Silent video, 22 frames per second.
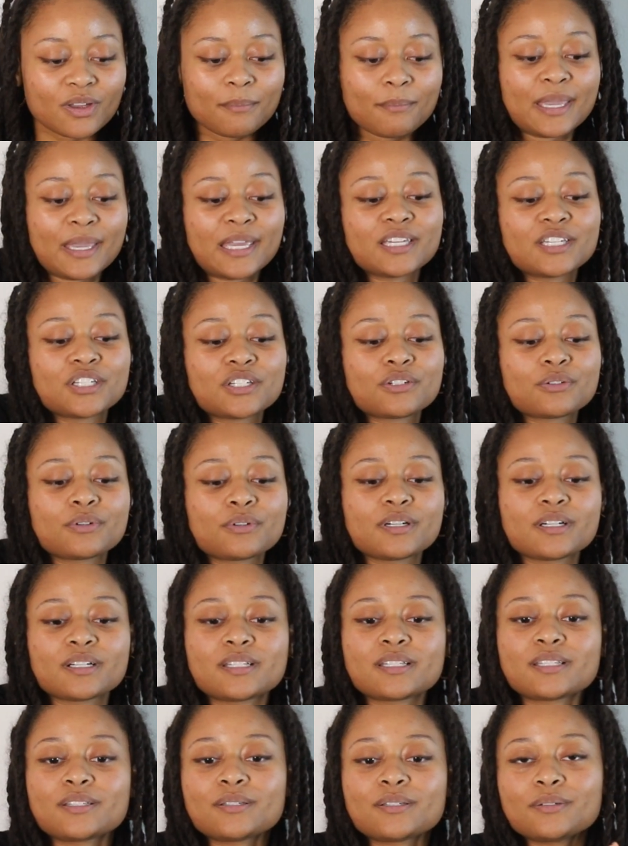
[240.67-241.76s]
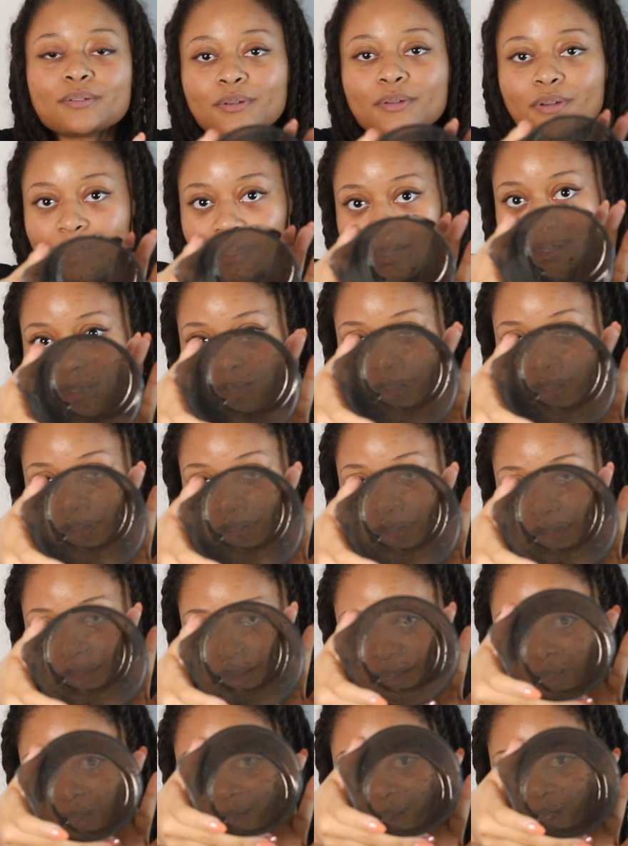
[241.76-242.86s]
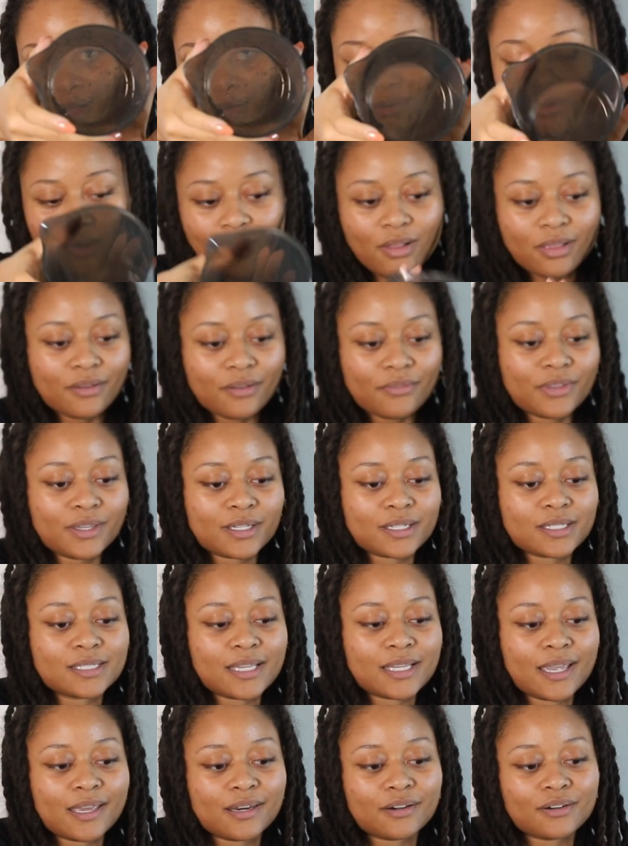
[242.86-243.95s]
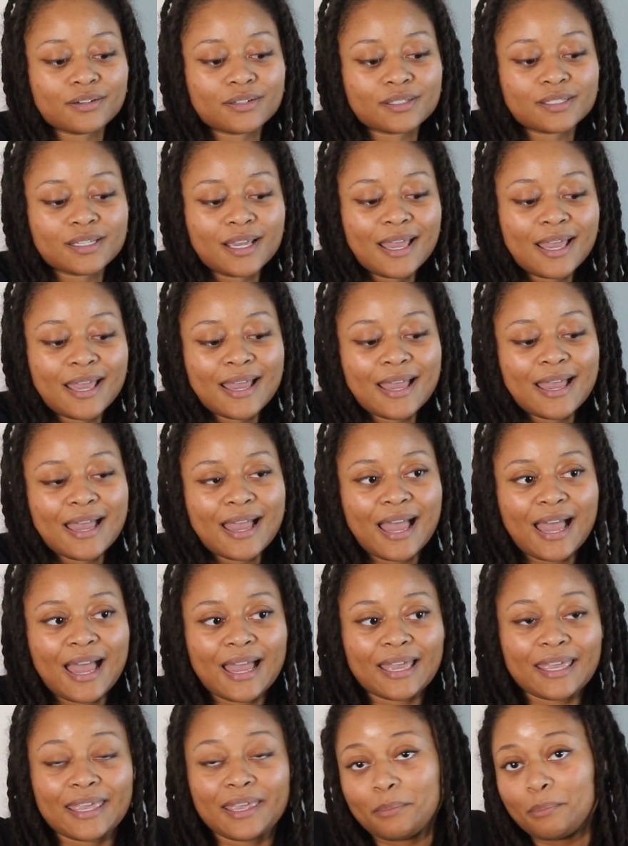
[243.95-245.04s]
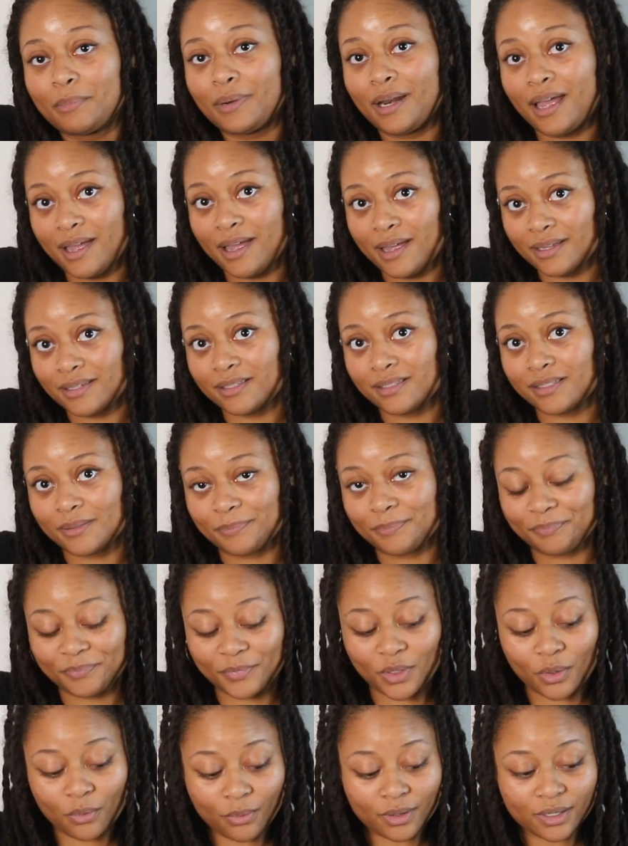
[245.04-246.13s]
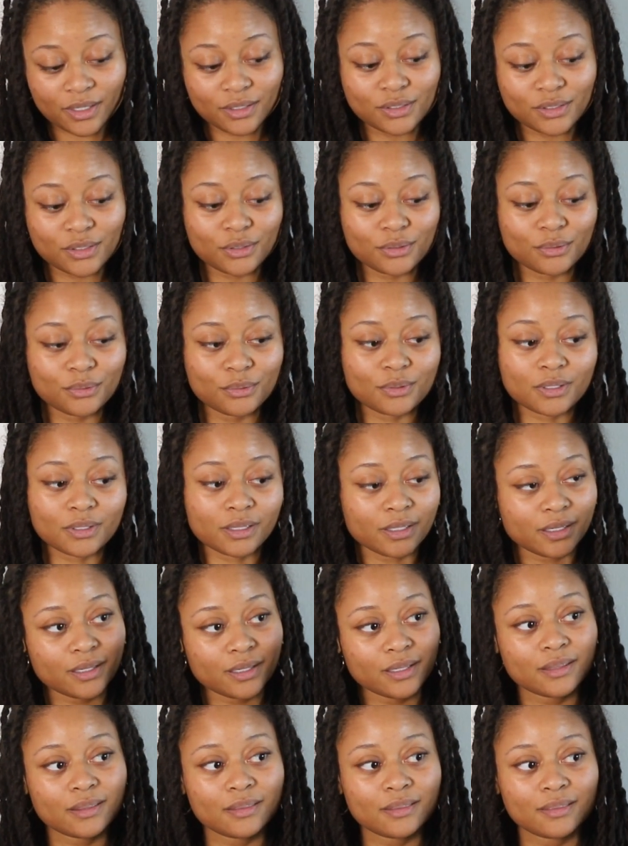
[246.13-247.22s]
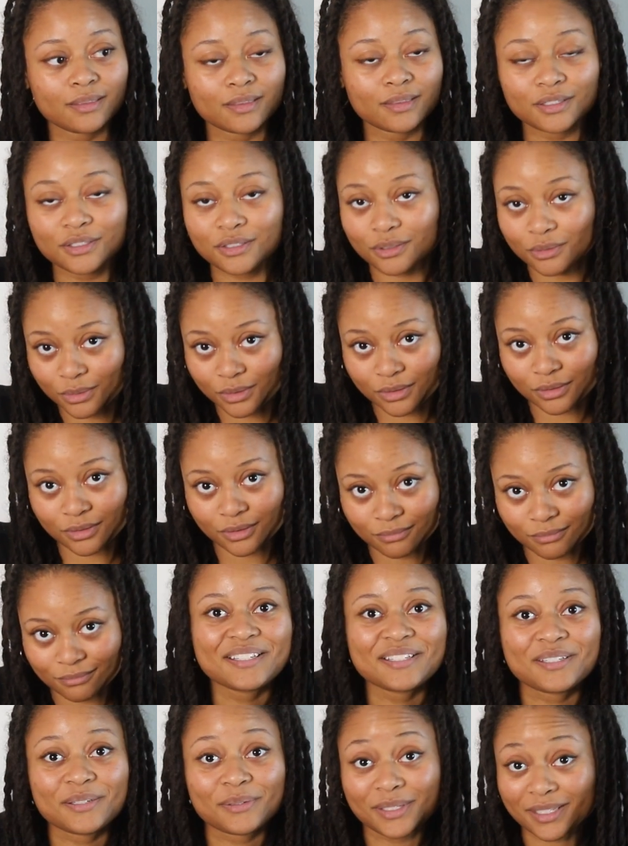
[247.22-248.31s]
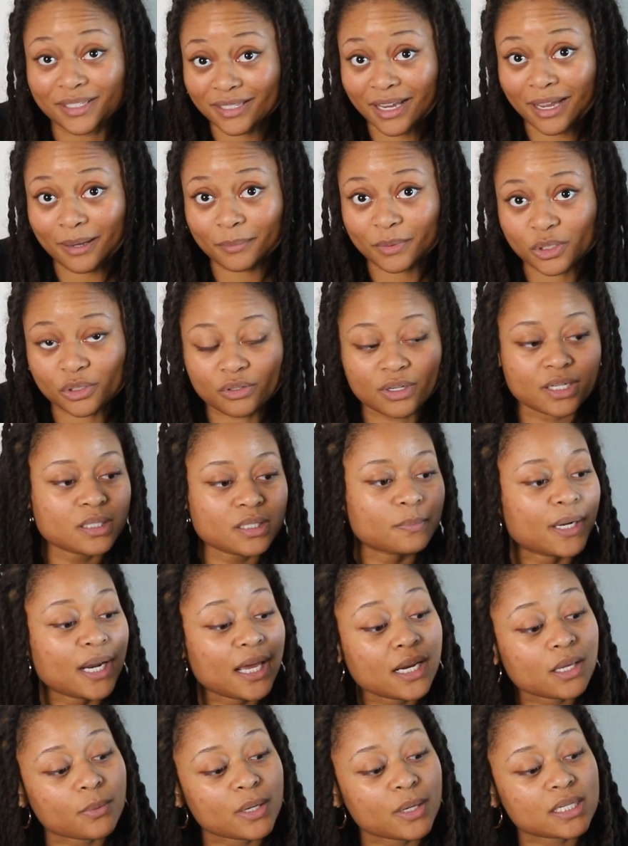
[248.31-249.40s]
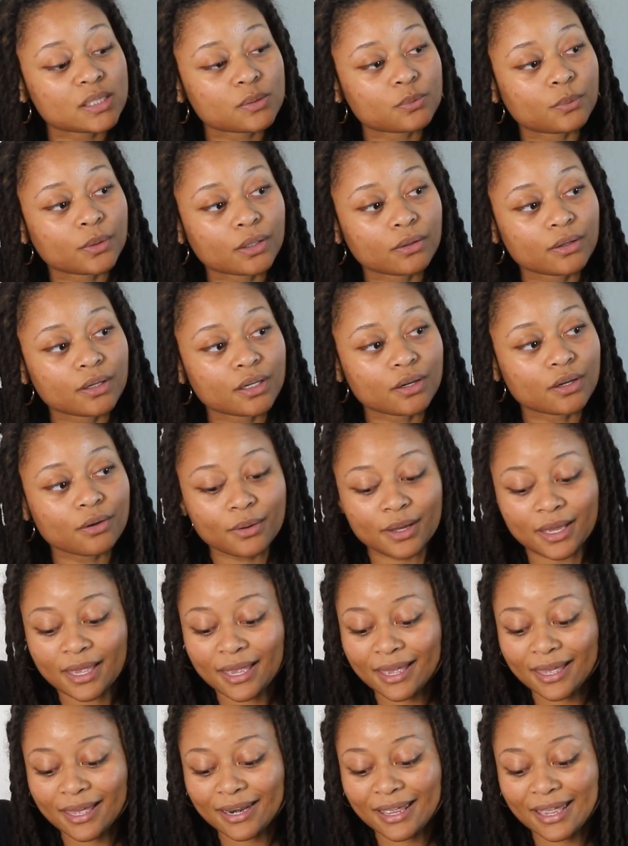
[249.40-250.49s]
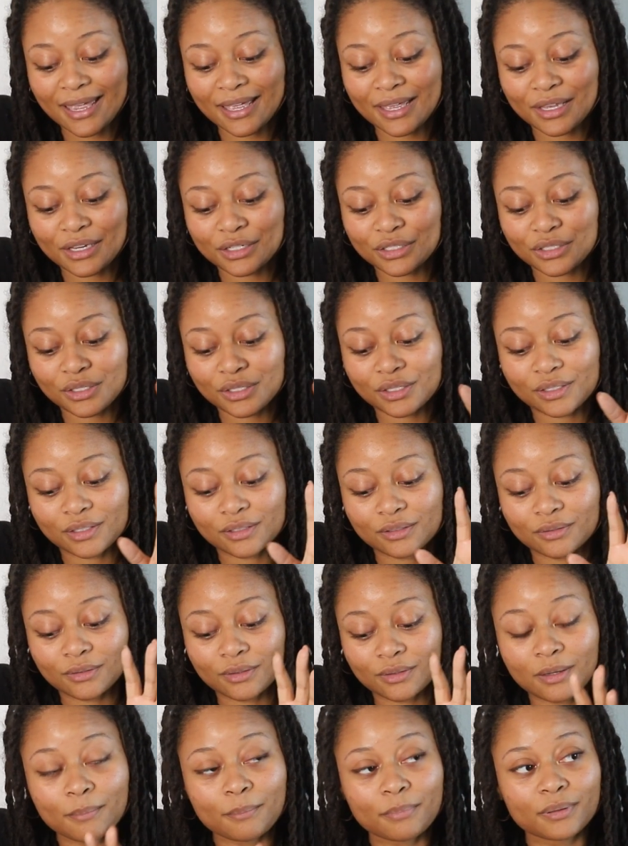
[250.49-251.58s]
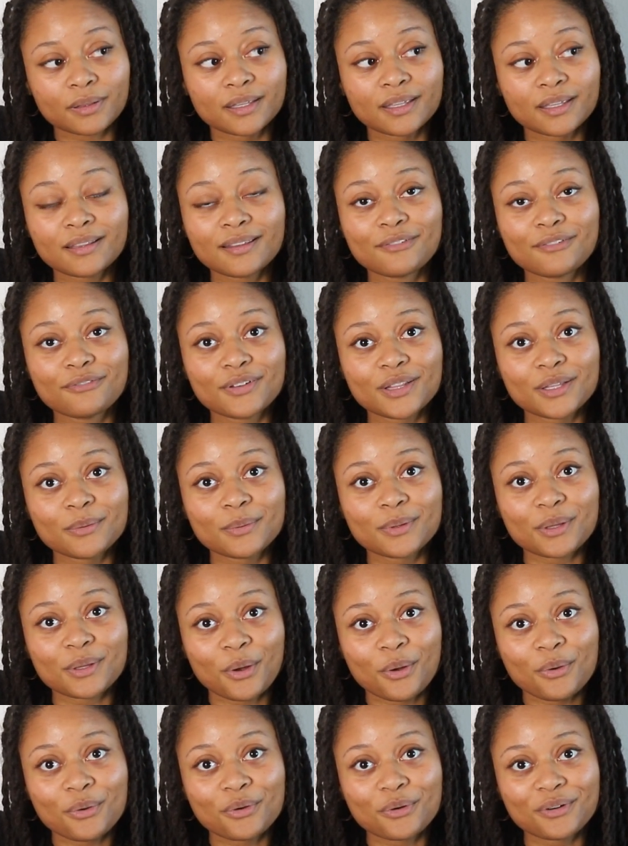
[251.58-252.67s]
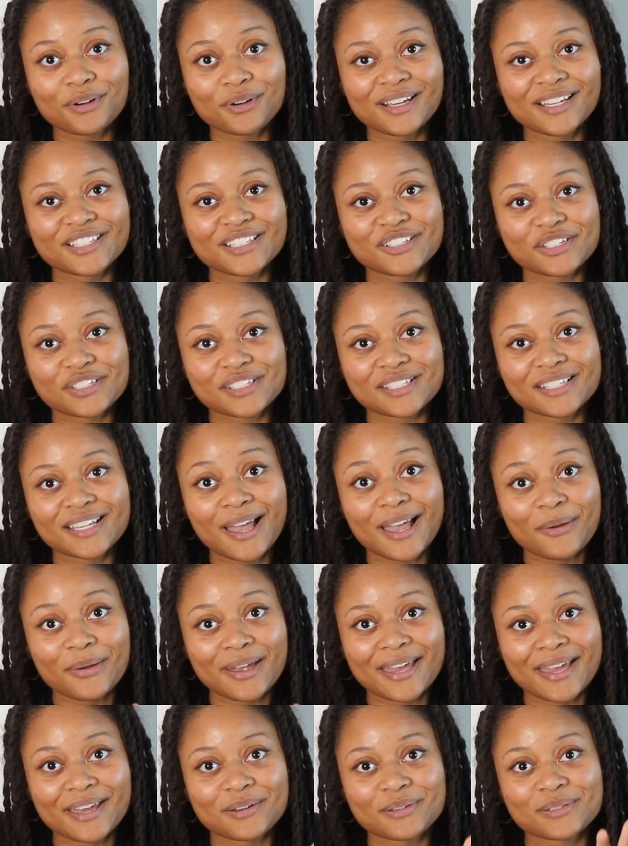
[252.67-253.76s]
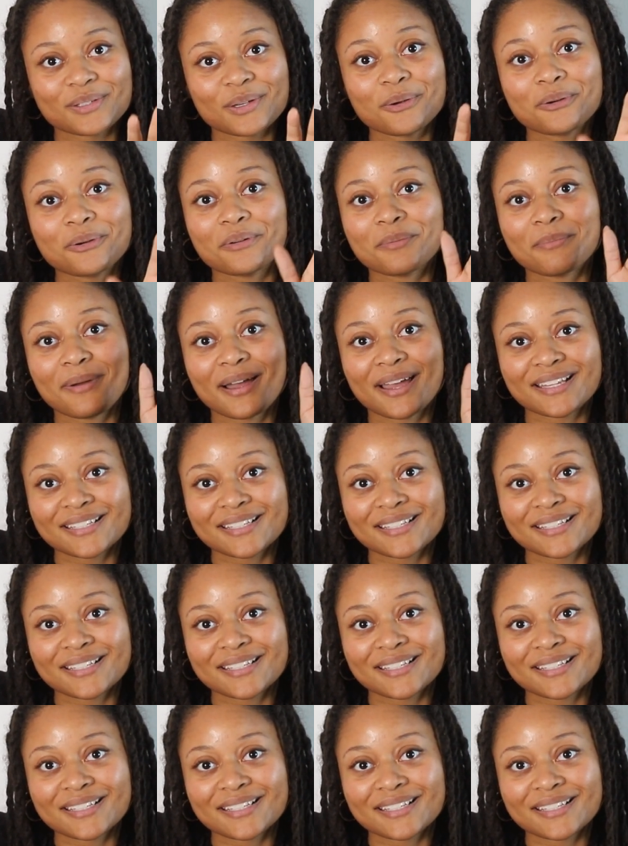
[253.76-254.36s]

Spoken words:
I made sure to clean out all of the containers. I am not going to clean the juicer due to time constraints, but anyways, we're gonna go ahead and just completely fill it with okra and just see how it handles okra by